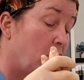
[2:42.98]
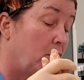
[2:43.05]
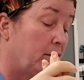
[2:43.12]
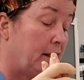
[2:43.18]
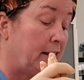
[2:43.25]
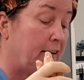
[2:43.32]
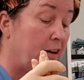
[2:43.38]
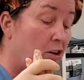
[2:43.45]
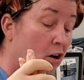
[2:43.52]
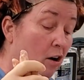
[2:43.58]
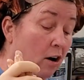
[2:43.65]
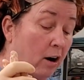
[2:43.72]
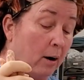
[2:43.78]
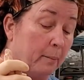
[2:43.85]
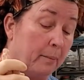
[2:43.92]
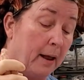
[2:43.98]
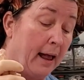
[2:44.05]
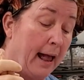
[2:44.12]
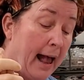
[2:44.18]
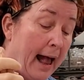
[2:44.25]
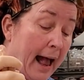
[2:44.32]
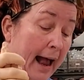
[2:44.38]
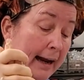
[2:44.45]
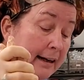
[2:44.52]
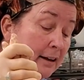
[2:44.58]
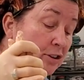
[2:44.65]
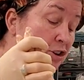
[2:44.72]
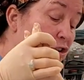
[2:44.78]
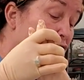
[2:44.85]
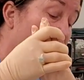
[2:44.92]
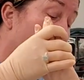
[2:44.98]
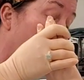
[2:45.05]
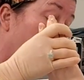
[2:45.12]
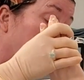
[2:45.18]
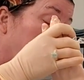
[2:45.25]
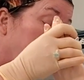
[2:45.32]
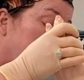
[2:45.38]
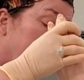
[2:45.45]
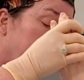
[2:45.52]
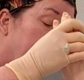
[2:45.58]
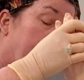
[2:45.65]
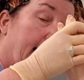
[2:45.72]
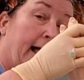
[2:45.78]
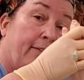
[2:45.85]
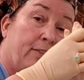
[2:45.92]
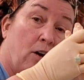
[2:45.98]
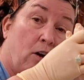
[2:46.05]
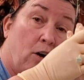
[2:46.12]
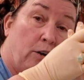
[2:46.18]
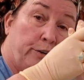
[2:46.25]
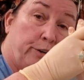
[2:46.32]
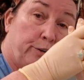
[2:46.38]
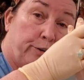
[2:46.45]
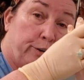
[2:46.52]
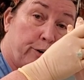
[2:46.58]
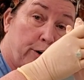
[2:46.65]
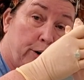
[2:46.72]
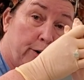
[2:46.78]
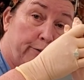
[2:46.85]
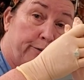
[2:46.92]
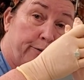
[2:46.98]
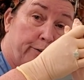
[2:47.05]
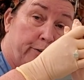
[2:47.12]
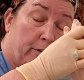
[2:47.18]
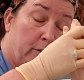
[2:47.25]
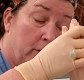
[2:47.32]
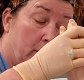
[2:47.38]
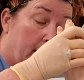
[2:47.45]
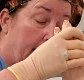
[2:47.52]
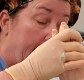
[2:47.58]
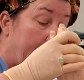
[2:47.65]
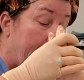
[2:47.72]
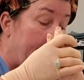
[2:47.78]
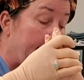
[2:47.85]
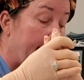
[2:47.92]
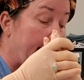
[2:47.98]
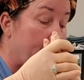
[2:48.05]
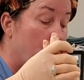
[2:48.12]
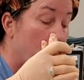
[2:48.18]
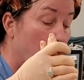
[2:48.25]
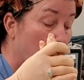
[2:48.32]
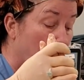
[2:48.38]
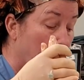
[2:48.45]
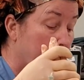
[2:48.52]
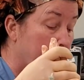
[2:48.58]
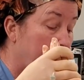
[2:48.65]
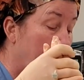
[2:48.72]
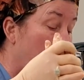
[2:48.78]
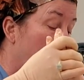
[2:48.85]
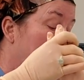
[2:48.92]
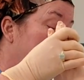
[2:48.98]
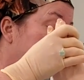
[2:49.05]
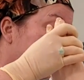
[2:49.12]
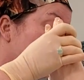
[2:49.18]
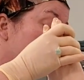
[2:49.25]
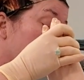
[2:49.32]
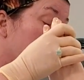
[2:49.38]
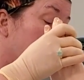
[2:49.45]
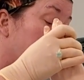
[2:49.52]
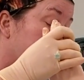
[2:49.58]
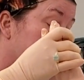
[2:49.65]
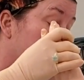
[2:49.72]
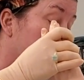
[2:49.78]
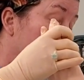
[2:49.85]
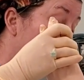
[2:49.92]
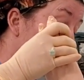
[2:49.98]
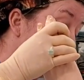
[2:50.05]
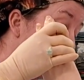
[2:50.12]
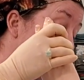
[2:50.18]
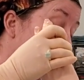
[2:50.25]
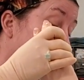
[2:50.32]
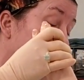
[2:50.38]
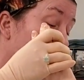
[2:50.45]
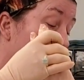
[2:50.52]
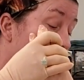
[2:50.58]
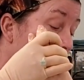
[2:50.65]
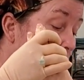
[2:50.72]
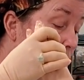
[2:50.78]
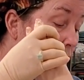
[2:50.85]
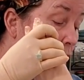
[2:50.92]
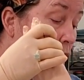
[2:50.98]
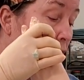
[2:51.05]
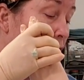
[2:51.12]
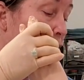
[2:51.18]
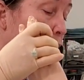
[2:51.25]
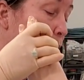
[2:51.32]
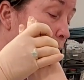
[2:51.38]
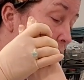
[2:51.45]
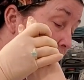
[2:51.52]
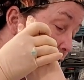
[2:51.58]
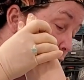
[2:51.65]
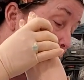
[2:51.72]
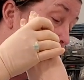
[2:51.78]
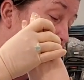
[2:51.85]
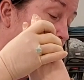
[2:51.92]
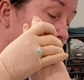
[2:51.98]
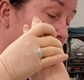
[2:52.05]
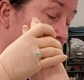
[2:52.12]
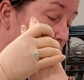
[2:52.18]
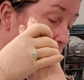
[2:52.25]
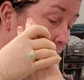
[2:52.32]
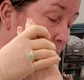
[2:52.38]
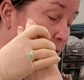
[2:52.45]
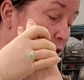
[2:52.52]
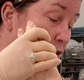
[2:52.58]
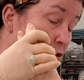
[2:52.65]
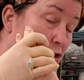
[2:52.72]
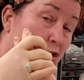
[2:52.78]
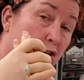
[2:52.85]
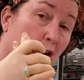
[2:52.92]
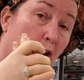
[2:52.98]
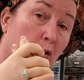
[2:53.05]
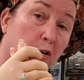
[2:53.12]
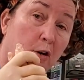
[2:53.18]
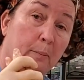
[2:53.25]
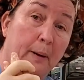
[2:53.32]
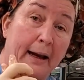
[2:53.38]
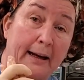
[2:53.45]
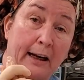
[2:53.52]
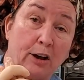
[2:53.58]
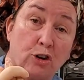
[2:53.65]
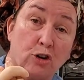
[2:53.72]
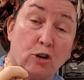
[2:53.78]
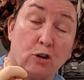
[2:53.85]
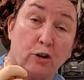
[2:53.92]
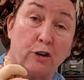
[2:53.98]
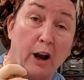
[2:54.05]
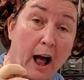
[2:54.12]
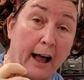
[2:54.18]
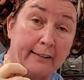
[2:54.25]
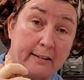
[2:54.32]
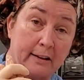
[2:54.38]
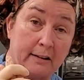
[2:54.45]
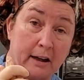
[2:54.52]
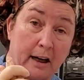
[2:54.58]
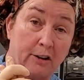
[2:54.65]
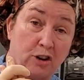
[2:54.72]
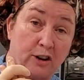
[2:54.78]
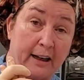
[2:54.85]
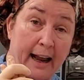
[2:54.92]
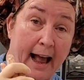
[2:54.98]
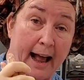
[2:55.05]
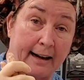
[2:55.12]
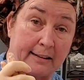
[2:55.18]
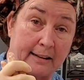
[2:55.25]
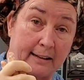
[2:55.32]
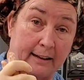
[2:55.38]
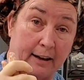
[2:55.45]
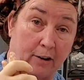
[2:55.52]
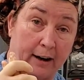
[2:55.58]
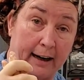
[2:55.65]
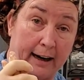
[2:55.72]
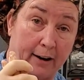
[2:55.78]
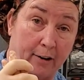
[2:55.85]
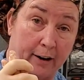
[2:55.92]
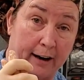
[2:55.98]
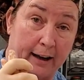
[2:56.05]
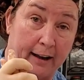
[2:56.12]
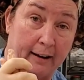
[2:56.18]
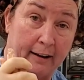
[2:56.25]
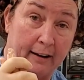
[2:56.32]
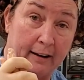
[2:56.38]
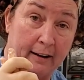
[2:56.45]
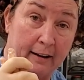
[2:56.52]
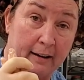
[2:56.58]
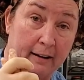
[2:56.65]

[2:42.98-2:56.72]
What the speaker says: holding the arm, I could start at the ulnar nerve and I could work my way circumferentially all the way around the arm to the shoulder, making sure not to touch the axillary area.